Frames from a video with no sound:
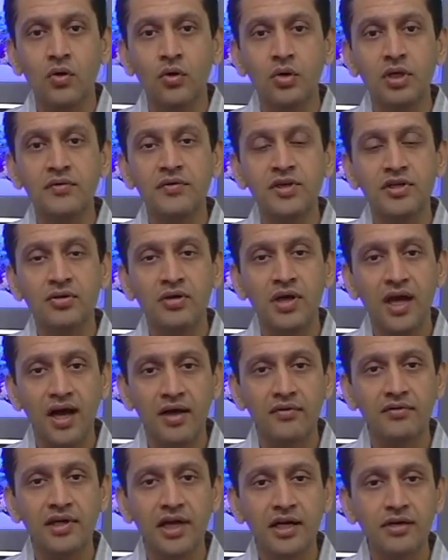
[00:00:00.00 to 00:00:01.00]
Only when you
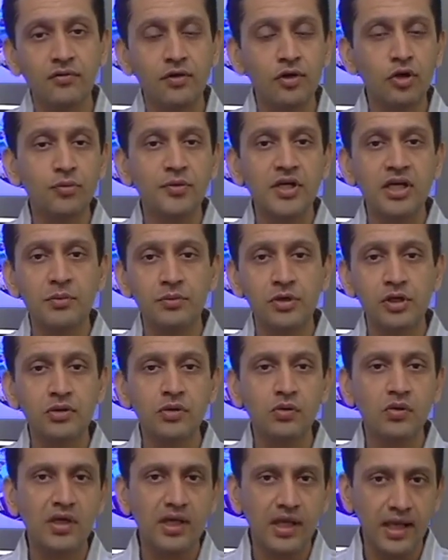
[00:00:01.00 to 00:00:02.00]
have that will you be
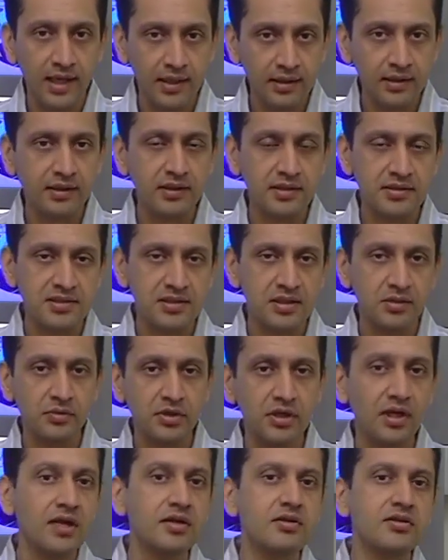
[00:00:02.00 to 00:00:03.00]
able to gain a
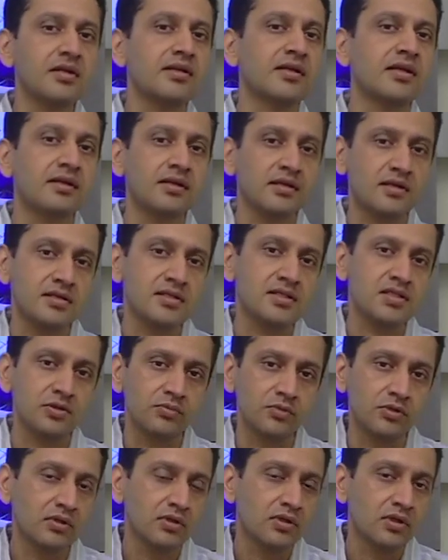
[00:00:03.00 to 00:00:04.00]
customer and retain a
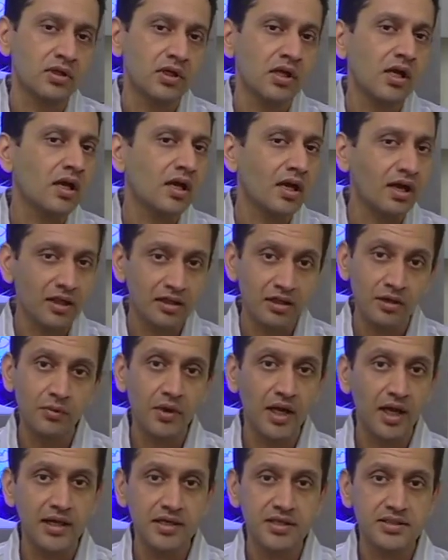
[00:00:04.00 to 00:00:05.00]
customer.
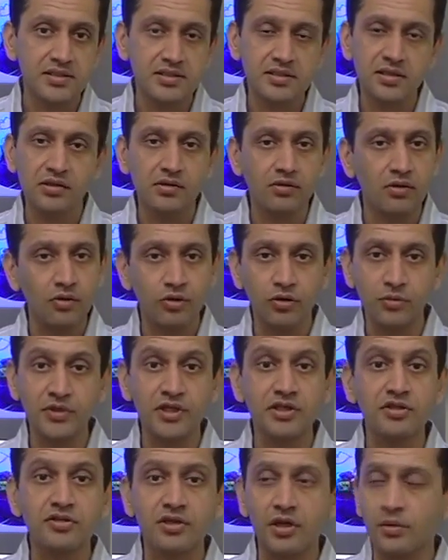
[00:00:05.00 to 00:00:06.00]
Otherwise, you're going to
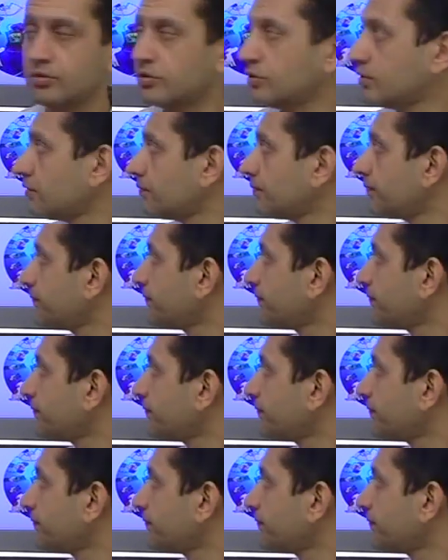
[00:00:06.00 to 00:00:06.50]
be in trouble.